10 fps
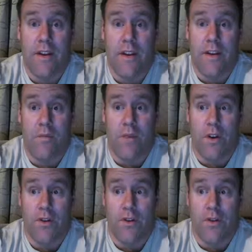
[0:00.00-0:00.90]
in
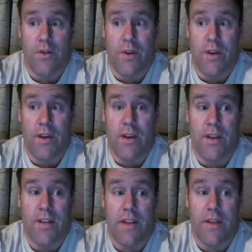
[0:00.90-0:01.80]
what you're doing,
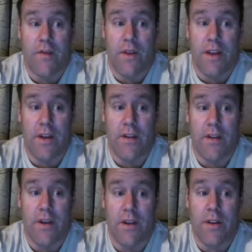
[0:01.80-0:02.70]
that you can
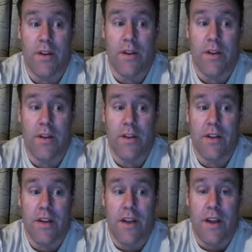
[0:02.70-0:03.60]
do it.
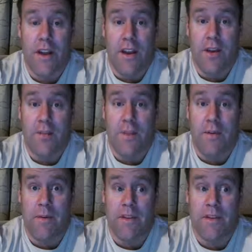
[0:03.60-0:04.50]
Now, there's
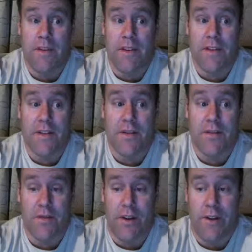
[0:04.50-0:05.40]
people in this
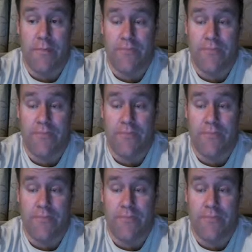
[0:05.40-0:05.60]
industry,